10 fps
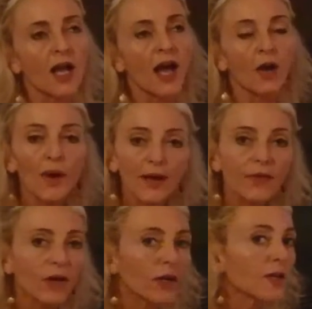
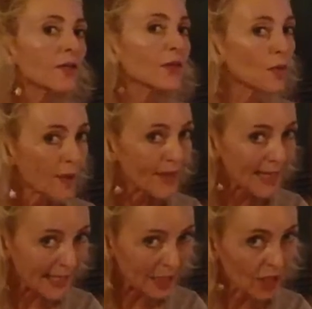However, the
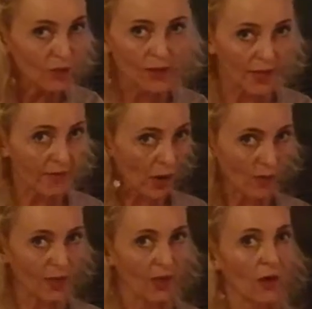women and children of
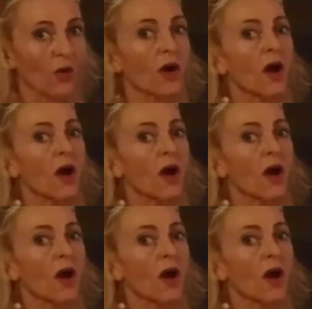Omiyo